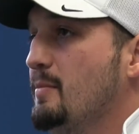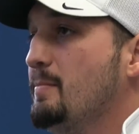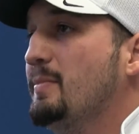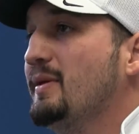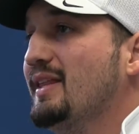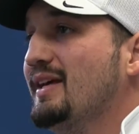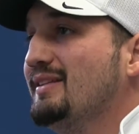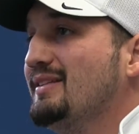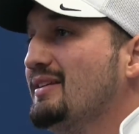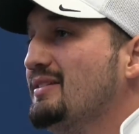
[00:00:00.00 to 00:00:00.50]

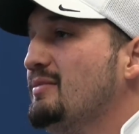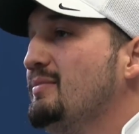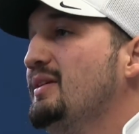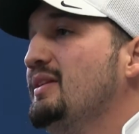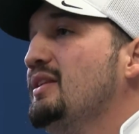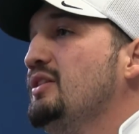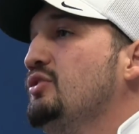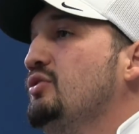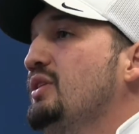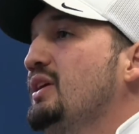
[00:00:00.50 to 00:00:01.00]
But that doesn't
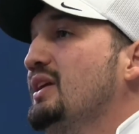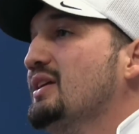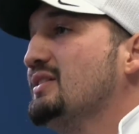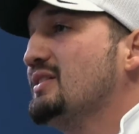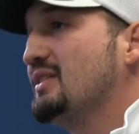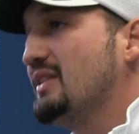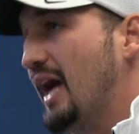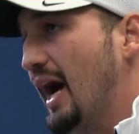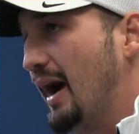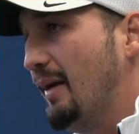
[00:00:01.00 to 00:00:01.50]
mean that you need to
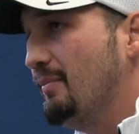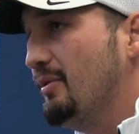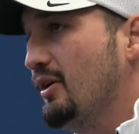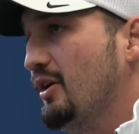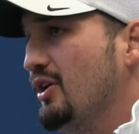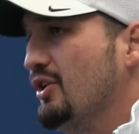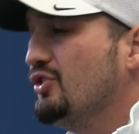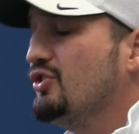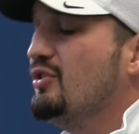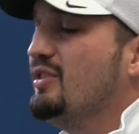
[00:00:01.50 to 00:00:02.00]
stop.
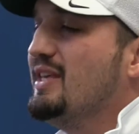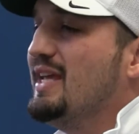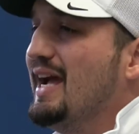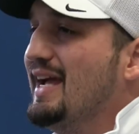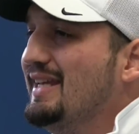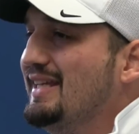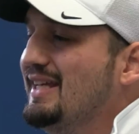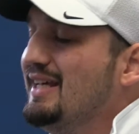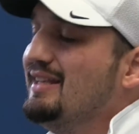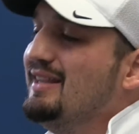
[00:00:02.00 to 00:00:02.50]
So the
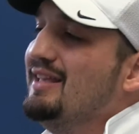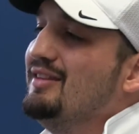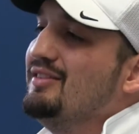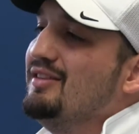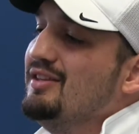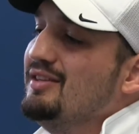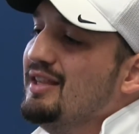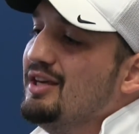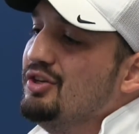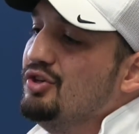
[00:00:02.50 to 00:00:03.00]
idea
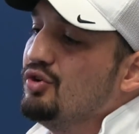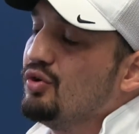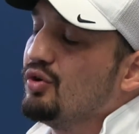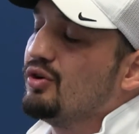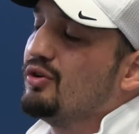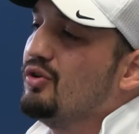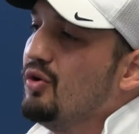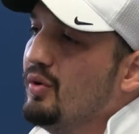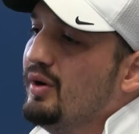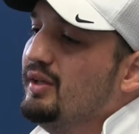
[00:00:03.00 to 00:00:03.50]
that
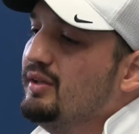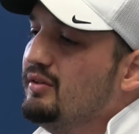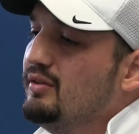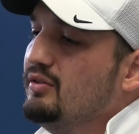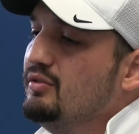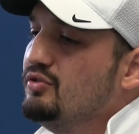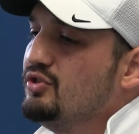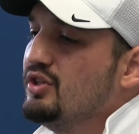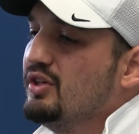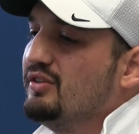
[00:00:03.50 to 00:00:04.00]
you're going
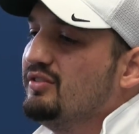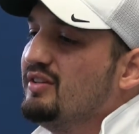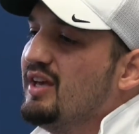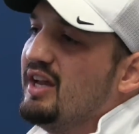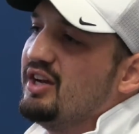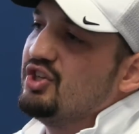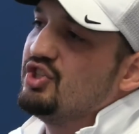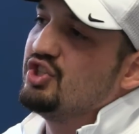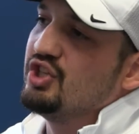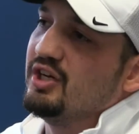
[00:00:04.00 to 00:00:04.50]
to just
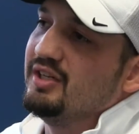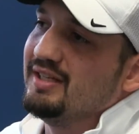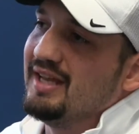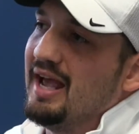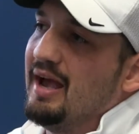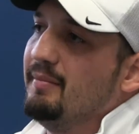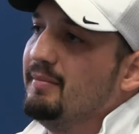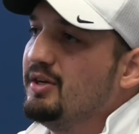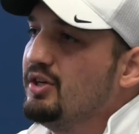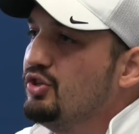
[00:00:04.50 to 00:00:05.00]
kind of shut
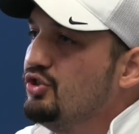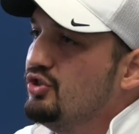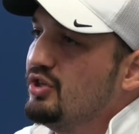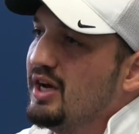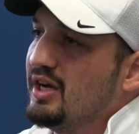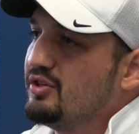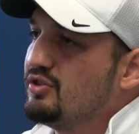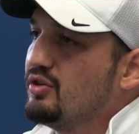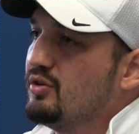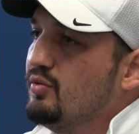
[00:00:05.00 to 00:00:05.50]
down because you
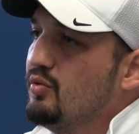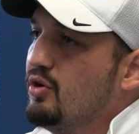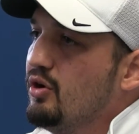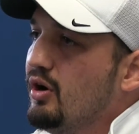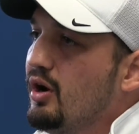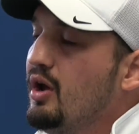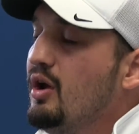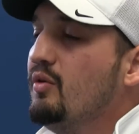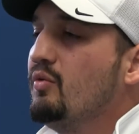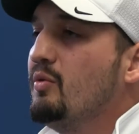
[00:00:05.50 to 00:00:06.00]
got your
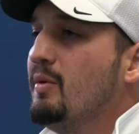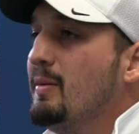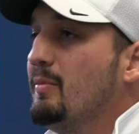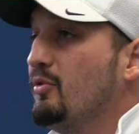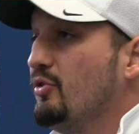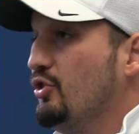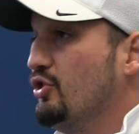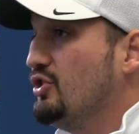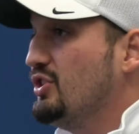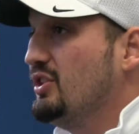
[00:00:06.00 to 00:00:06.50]
award,
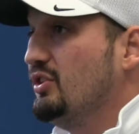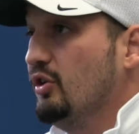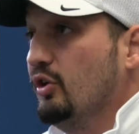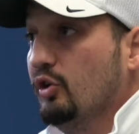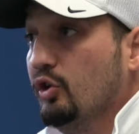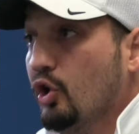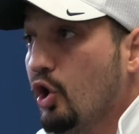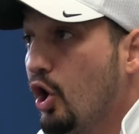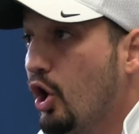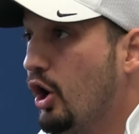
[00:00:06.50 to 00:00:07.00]
remember, there's still a
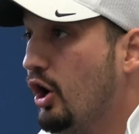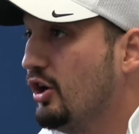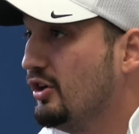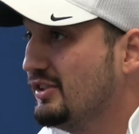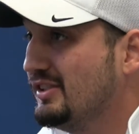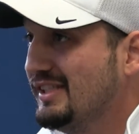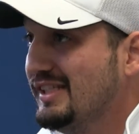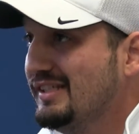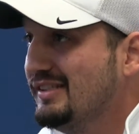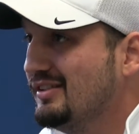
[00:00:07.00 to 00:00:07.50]

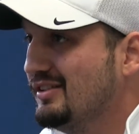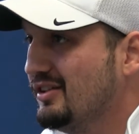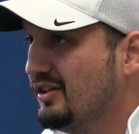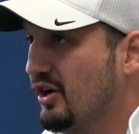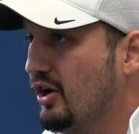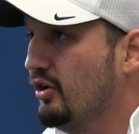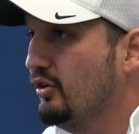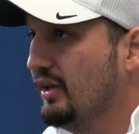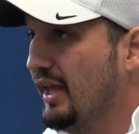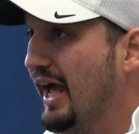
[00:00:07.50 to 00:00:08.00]
long season to
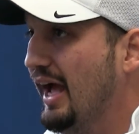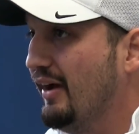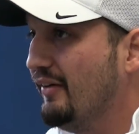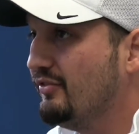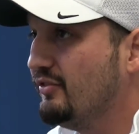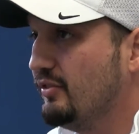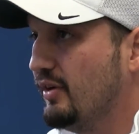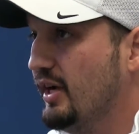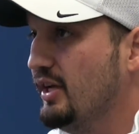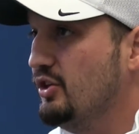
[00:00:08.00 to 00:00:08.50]
go
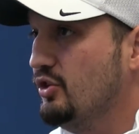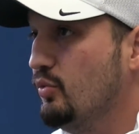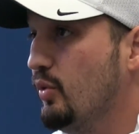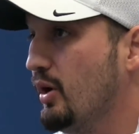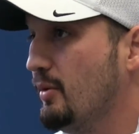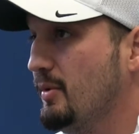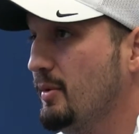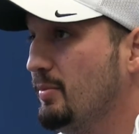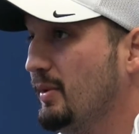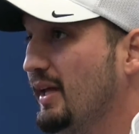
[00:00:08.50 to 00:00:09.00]
left, right? You
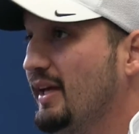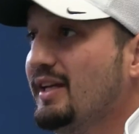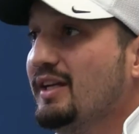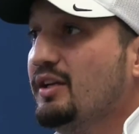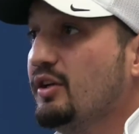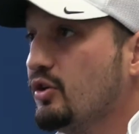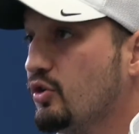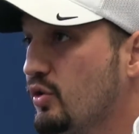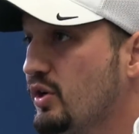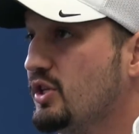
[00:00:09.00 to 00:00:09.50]
want to be playing
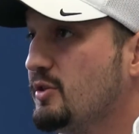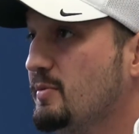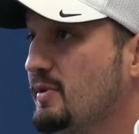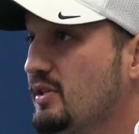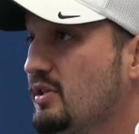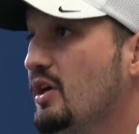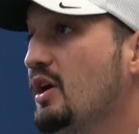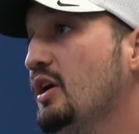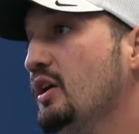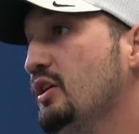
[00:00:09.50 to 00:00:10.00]
into
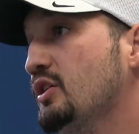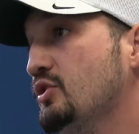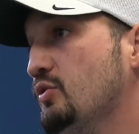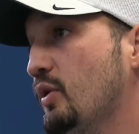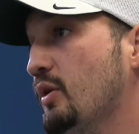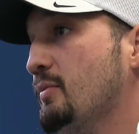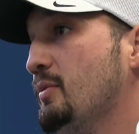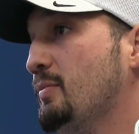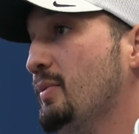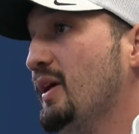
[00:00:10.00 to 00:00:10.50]
Christmas because you
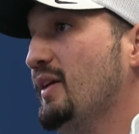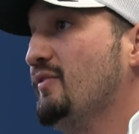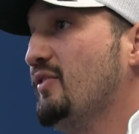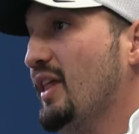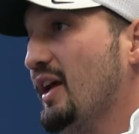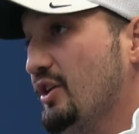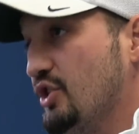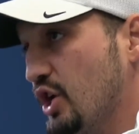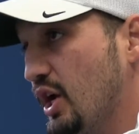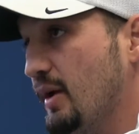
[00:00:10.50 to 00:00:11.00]
want to be playing for
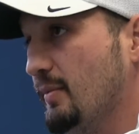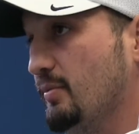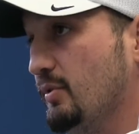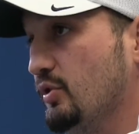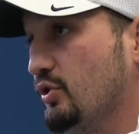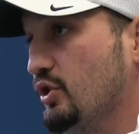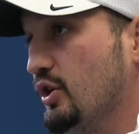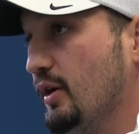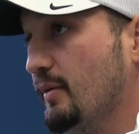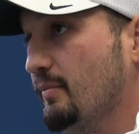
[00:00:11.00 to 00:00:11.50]
that
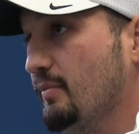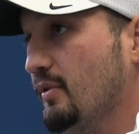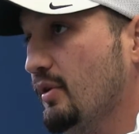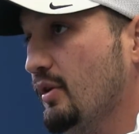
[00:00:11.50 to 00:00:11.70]
championship.